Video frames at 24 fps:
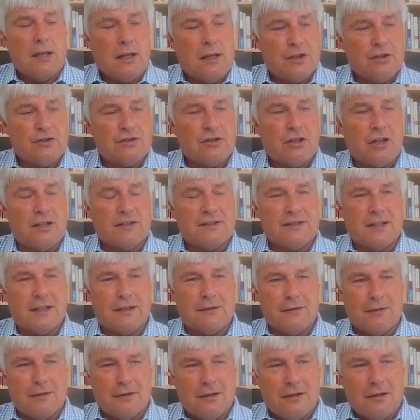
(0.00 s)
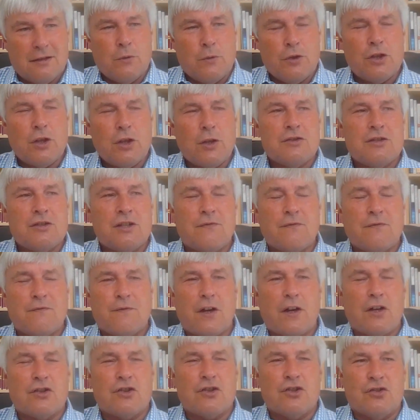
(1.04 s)
Because, like I said, when you go into
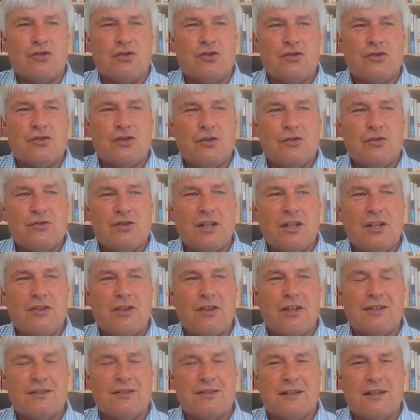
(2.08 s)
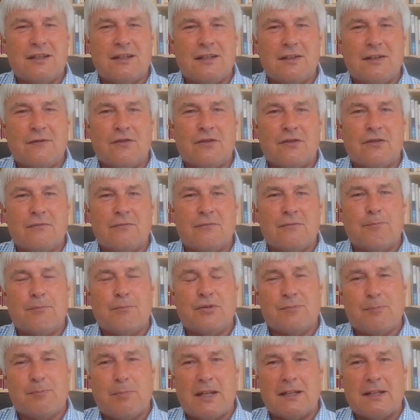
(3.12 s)
different functions, you see things in a different
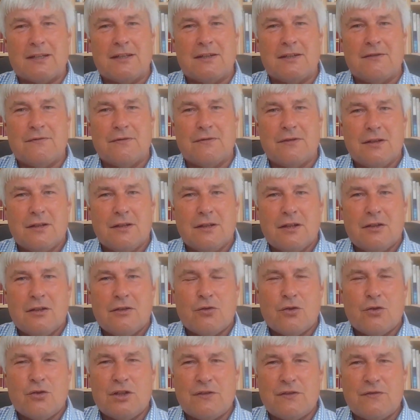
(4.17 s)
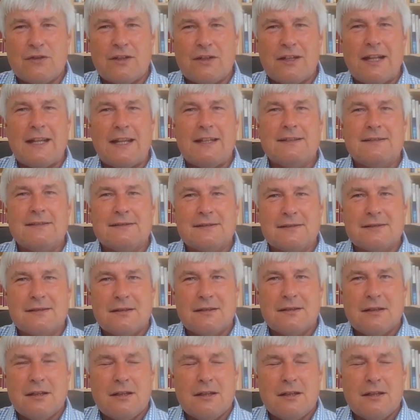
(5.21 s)
perspective, through a different lens.